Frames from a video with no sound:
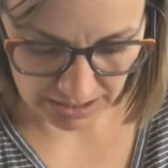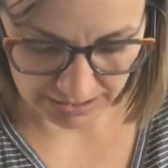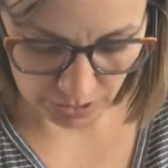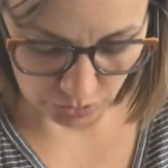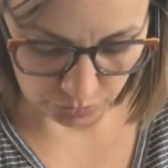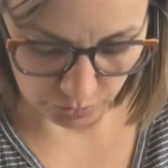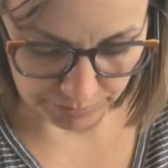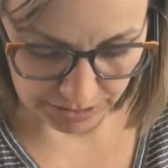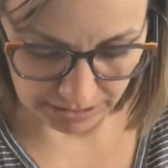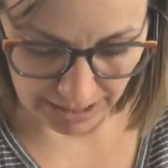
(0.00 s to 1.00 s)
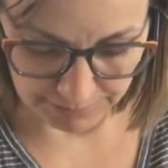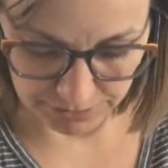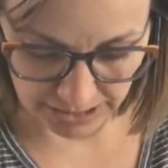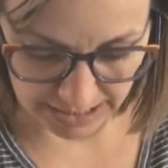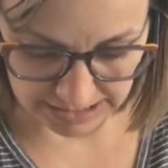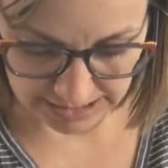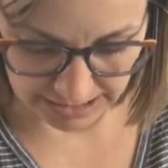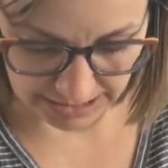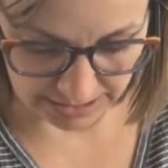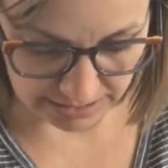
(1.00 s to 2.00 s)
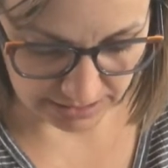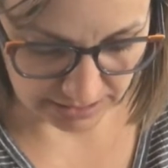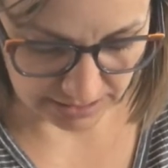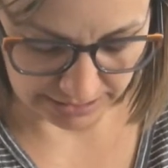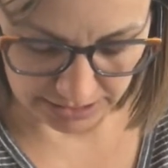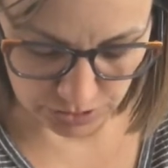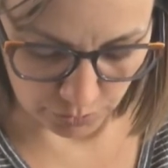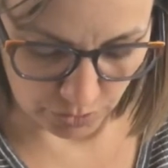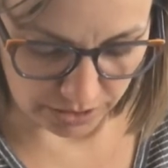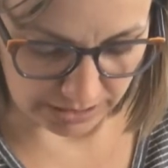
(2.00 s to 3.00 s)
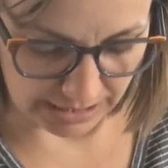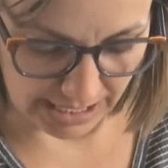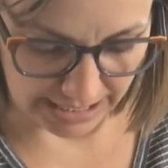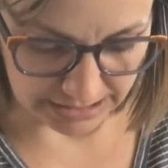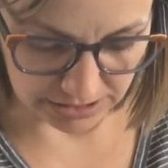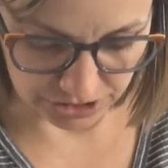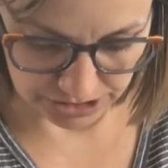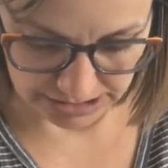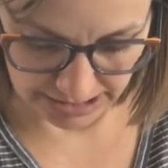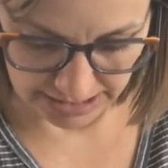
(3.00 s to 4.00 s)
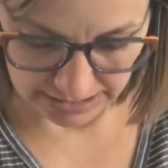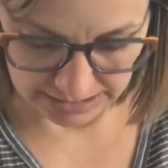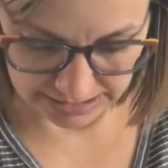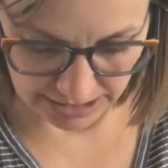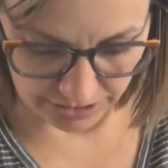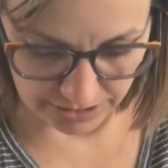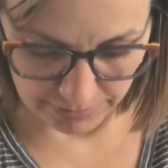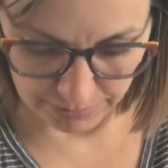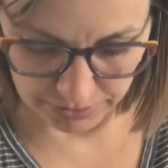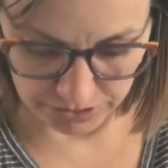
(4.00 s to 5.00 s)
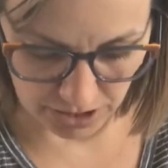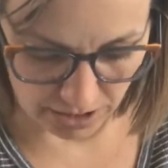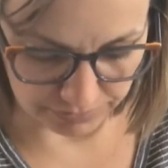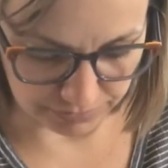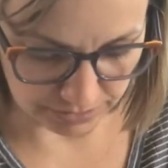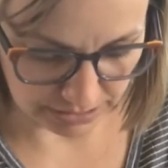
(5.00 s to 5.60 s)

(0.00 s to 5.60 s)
The old woman clapped her hands again. Get to work, Clyde, she said. Scare them birds off.